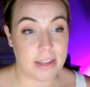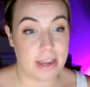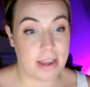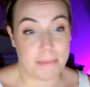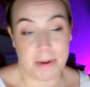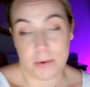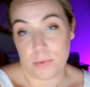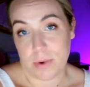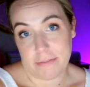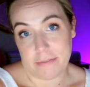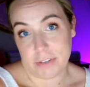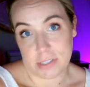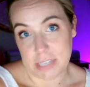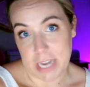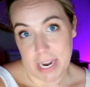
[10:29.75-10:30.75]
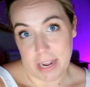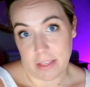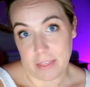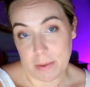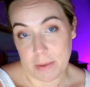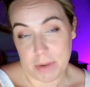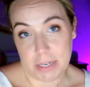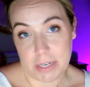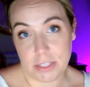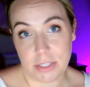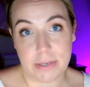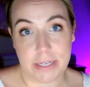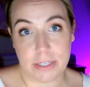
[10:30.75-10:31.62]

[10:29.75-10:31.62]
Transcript: in whatever style they wanted to.